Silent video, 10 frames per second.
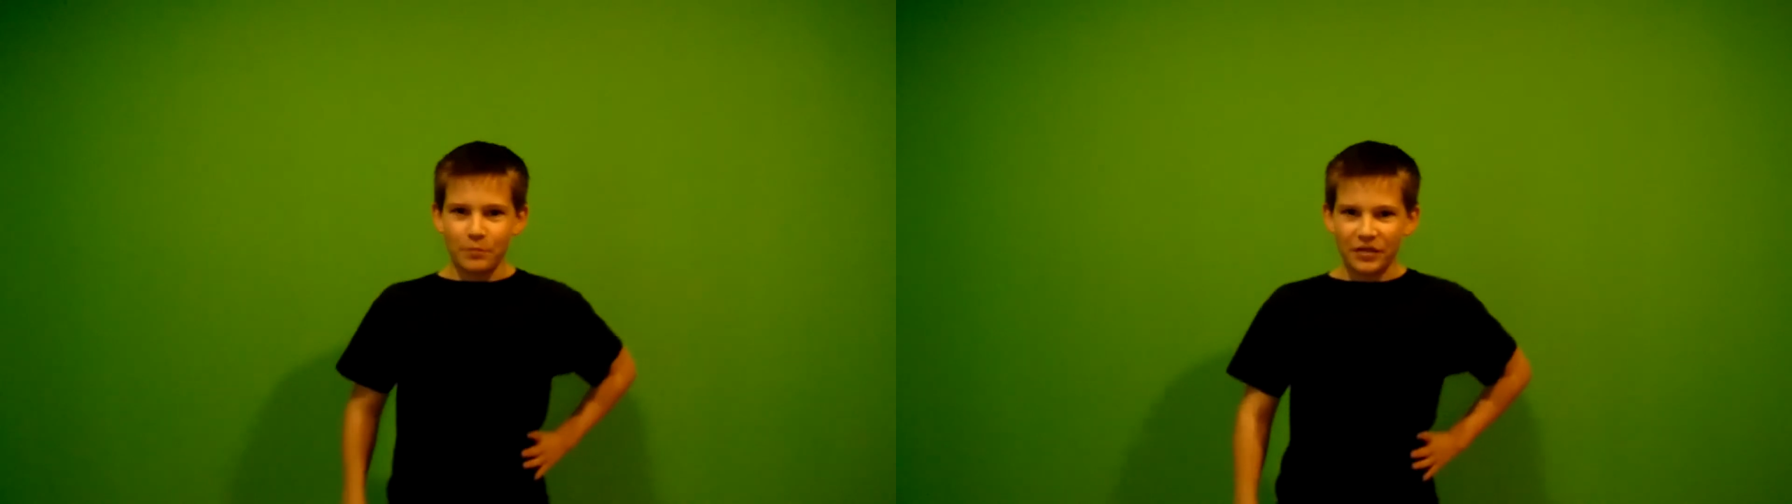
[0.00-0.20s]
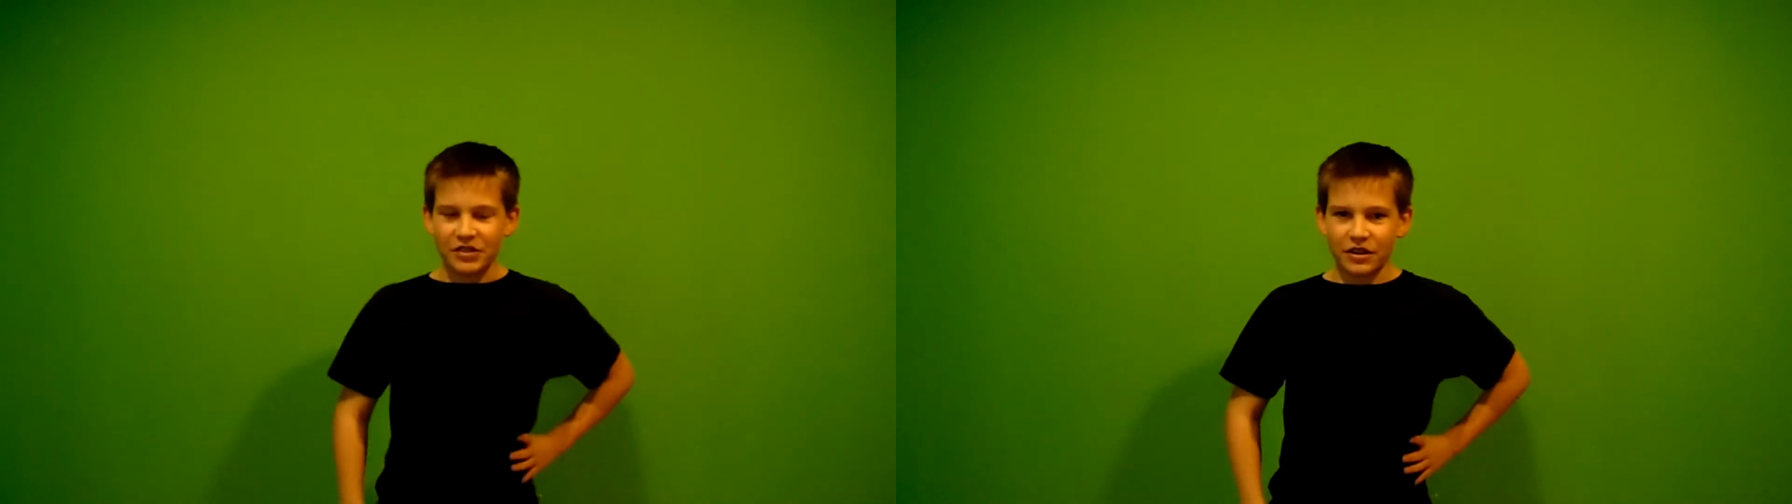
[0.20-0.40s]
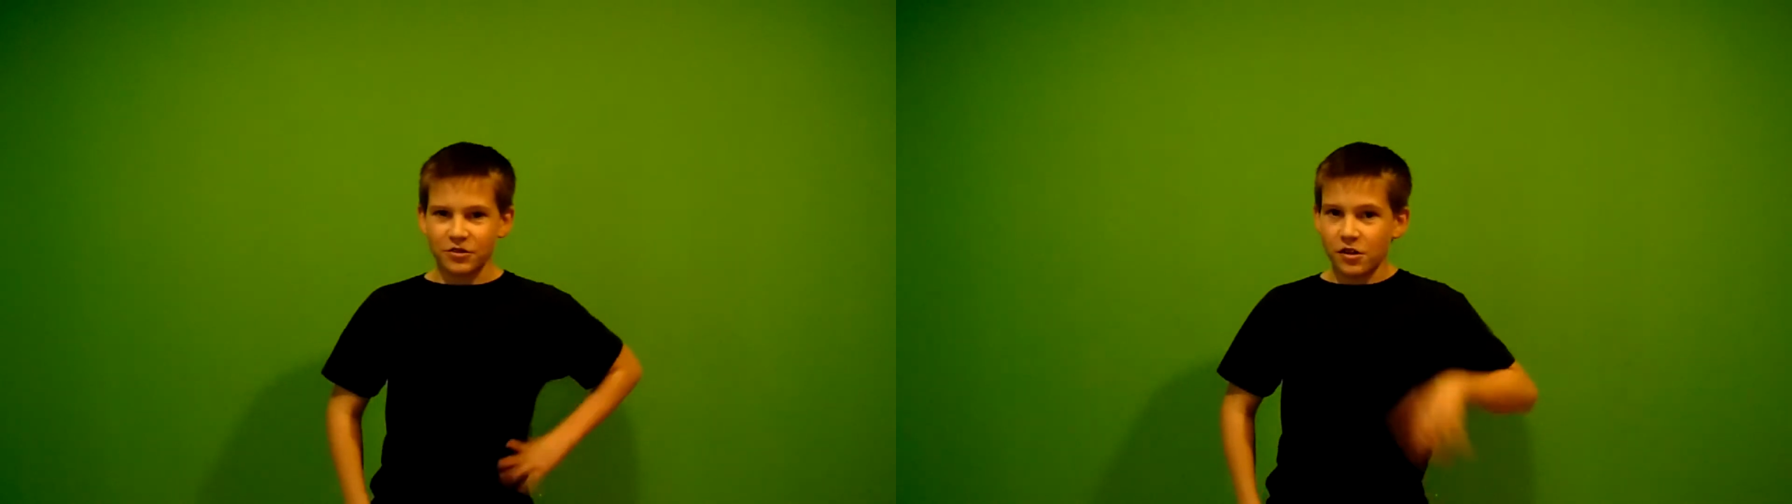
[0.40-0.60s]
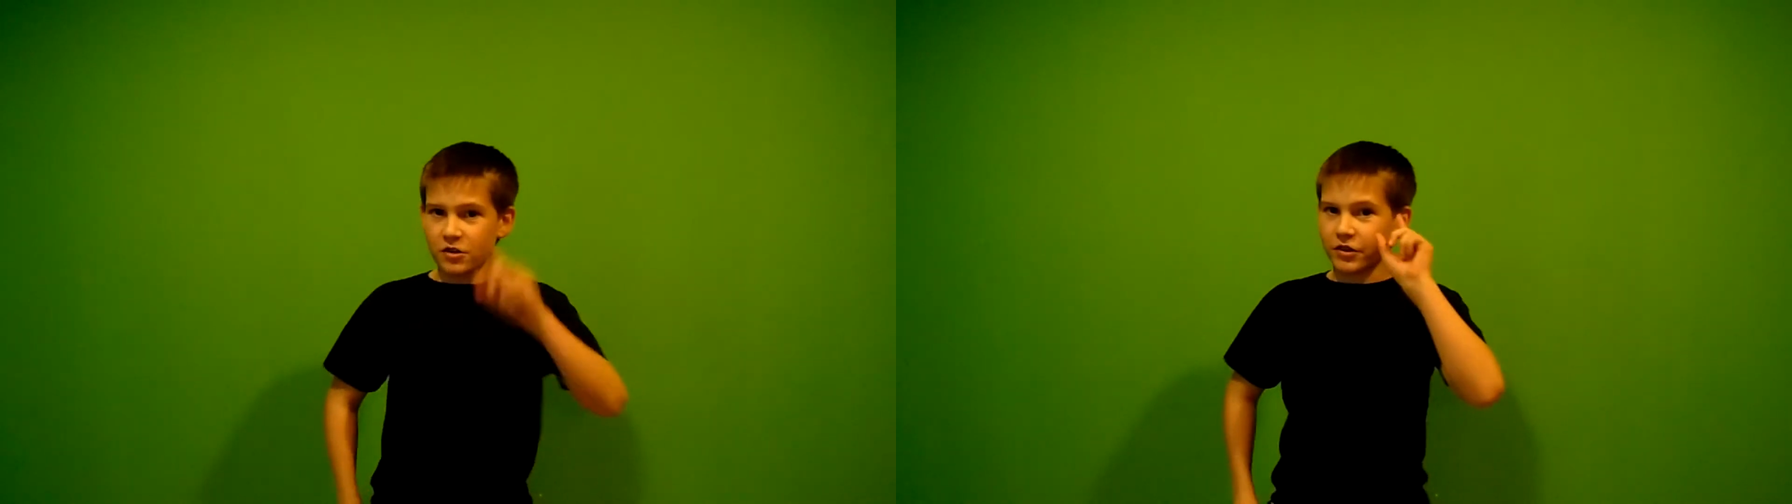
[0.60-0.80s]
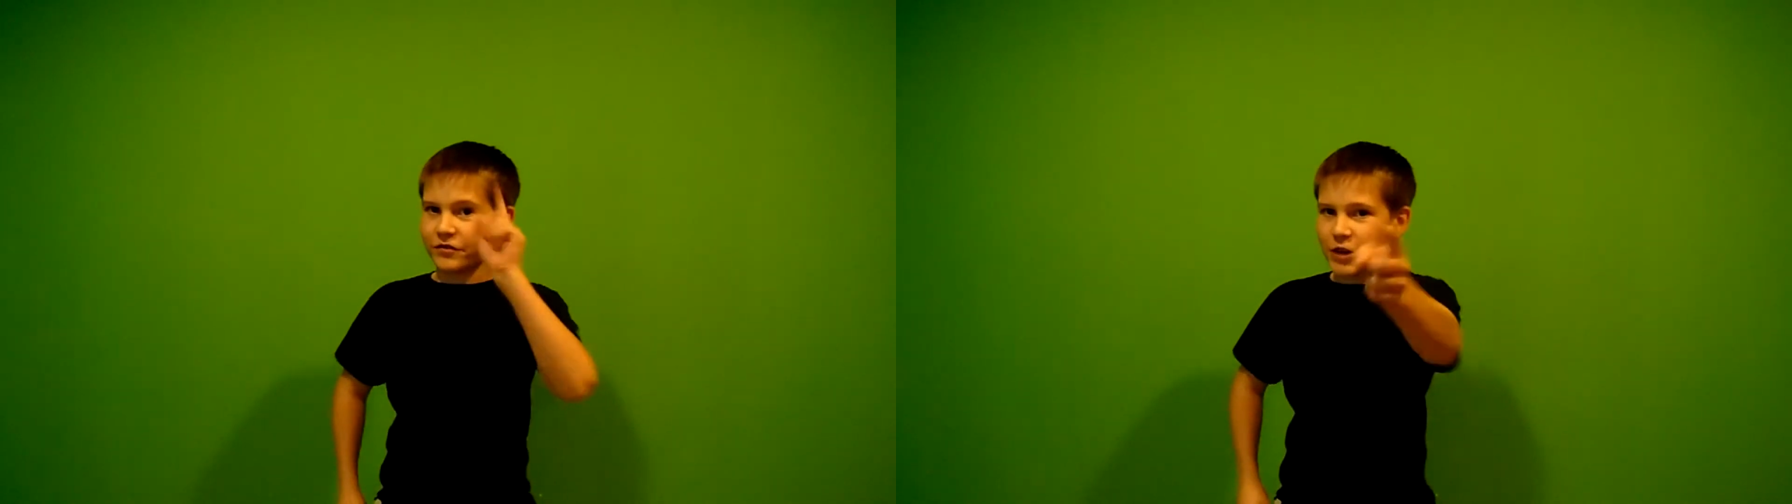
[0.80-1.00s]
I'm Bob Central,
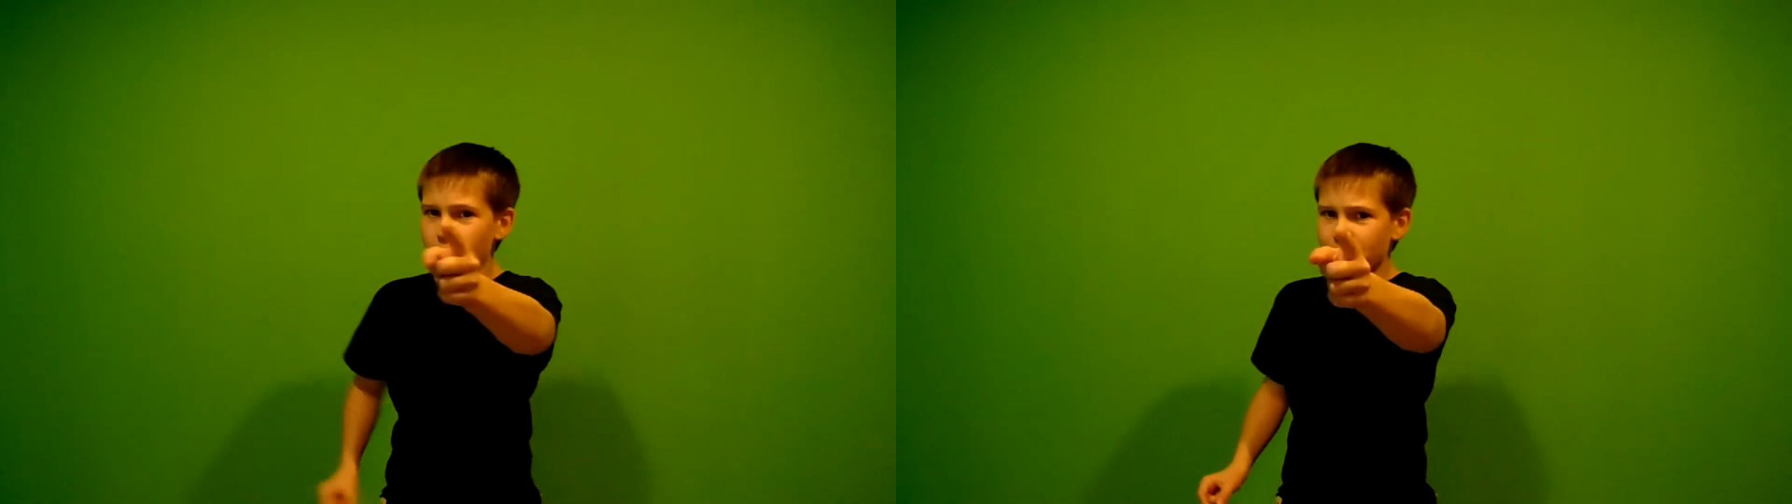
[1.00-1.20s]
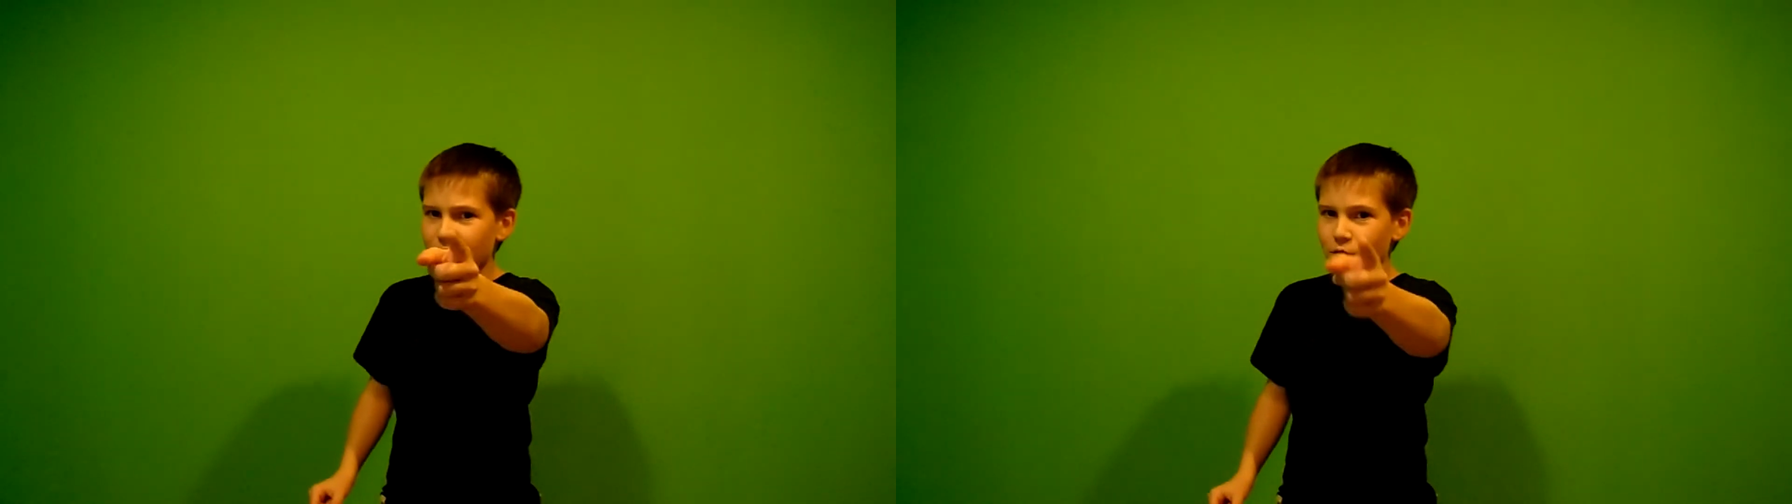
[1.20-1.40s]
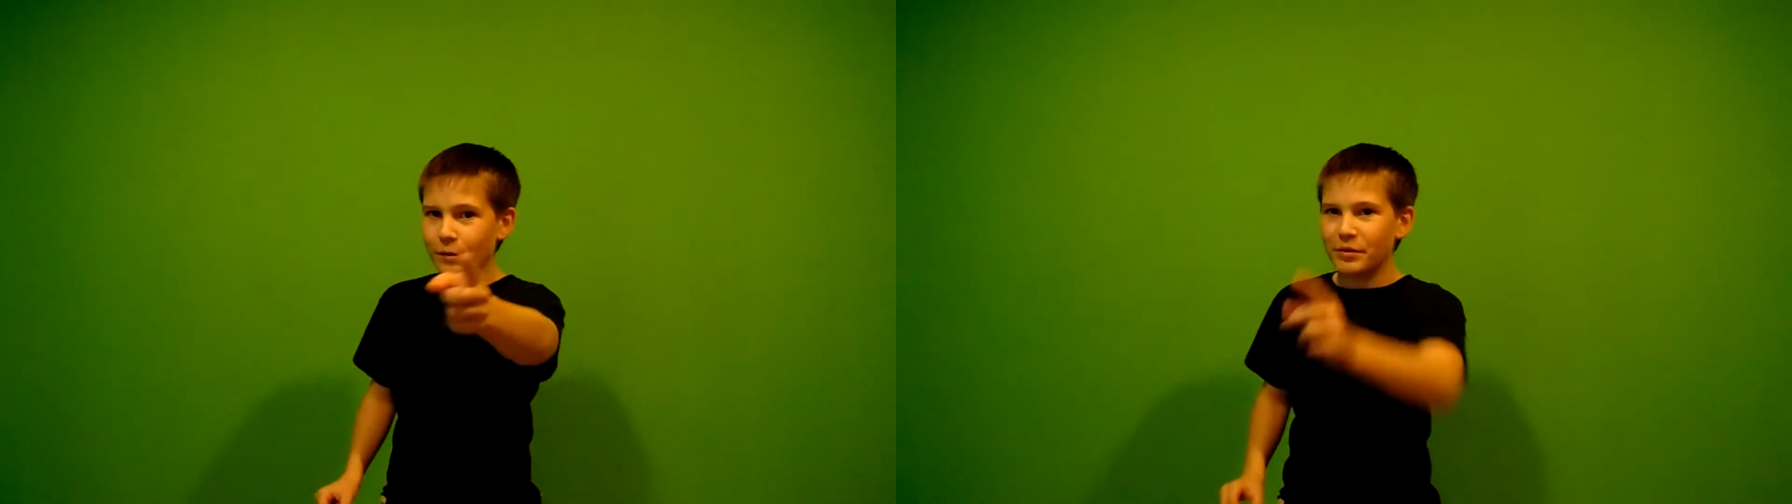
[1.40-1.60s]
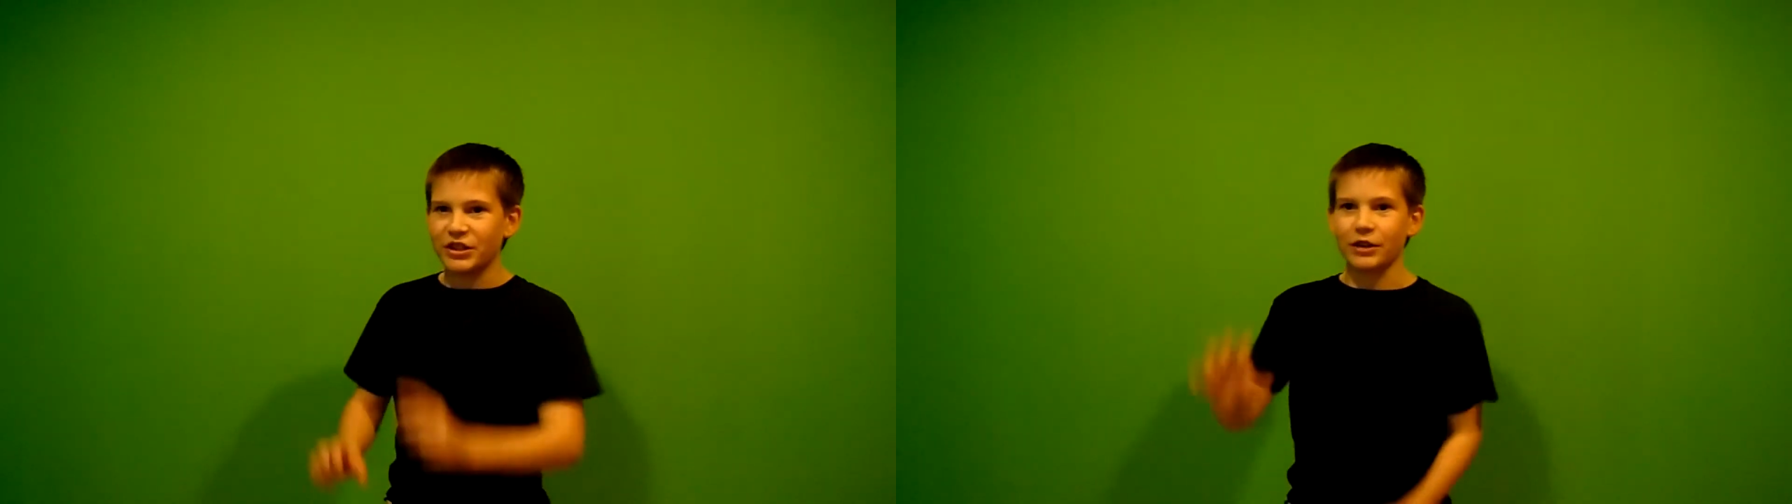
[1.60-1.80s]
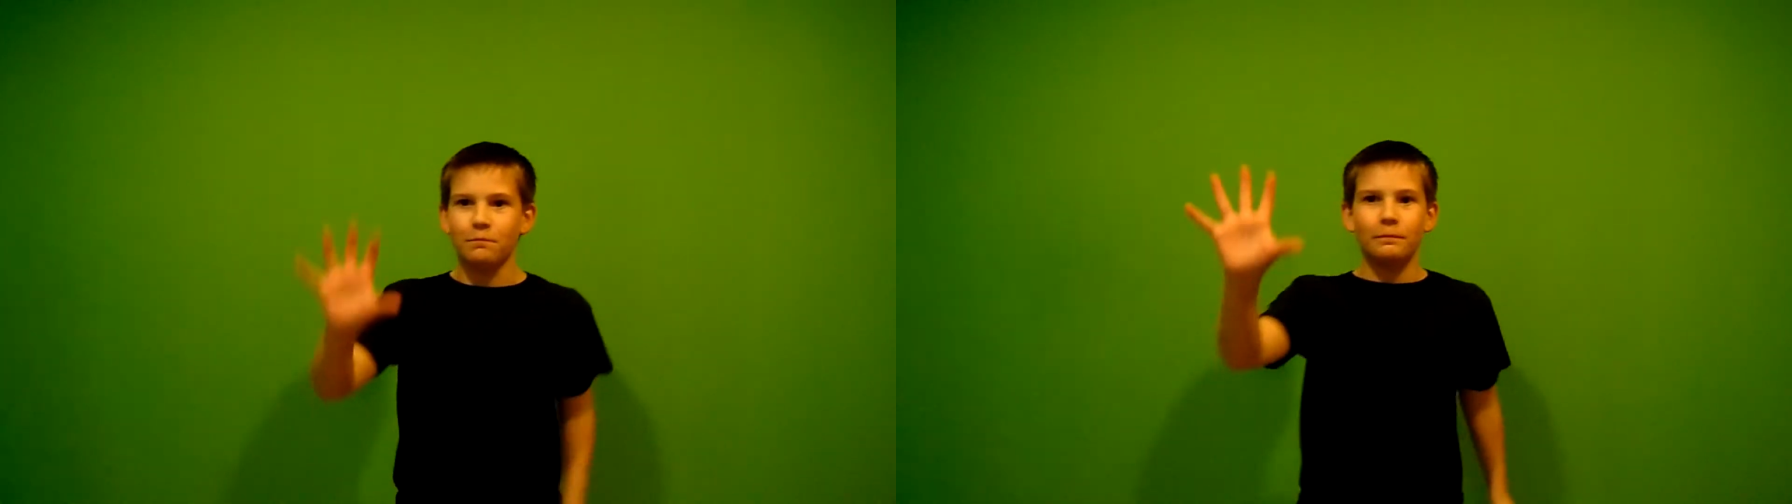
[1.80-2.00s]
owner of Don't Be a Wimpy
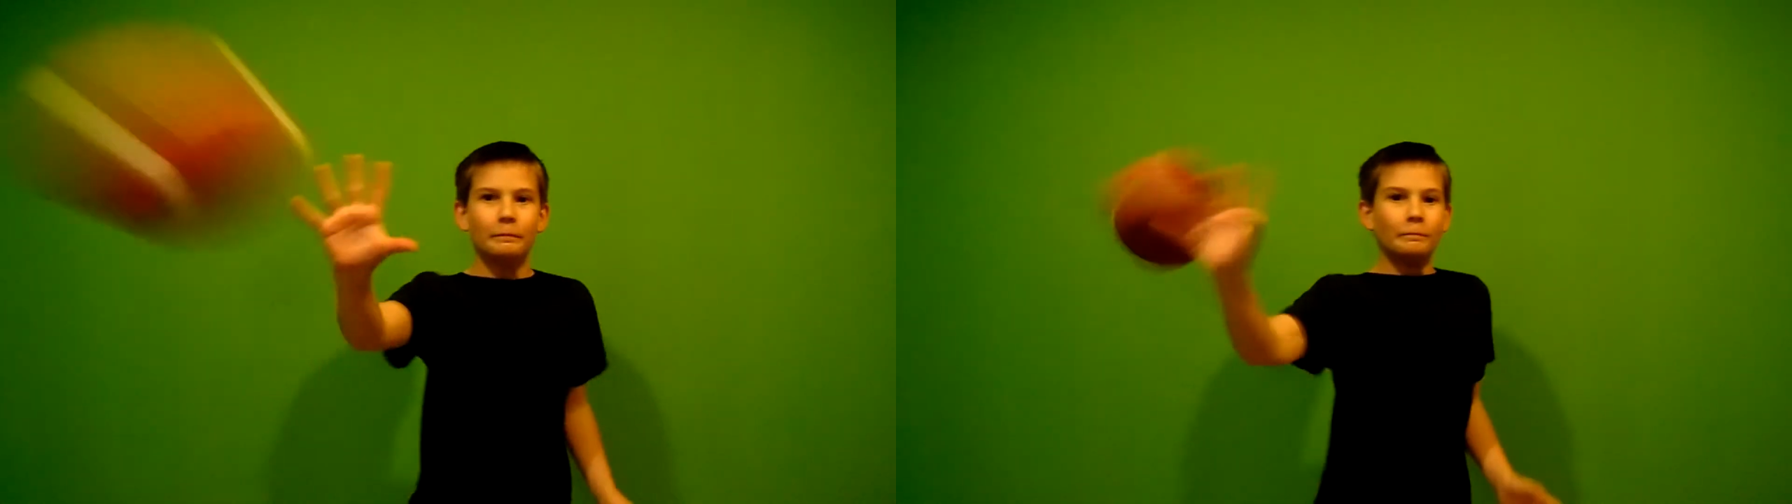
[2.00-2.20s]
Jim.